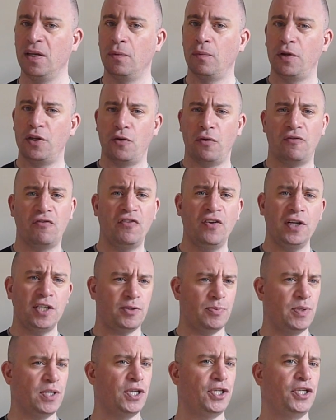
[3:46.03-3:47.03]
when you're in
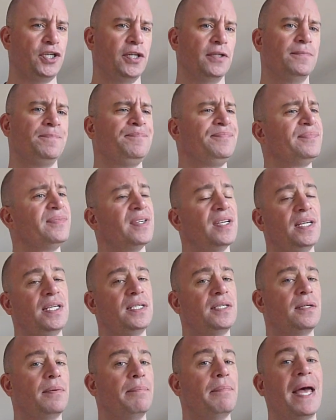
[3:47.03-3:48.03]
first position,
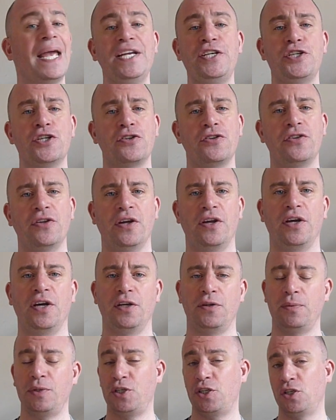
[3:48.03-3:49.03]
is the major
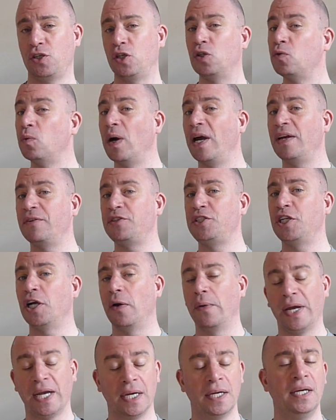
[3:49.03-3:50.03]
third, which is a good way of
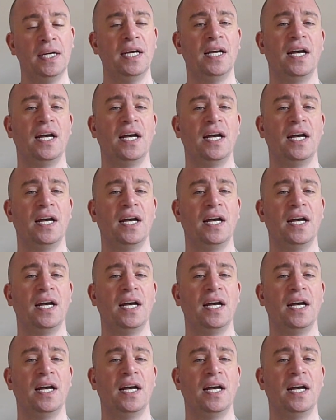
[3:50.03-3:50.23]
showing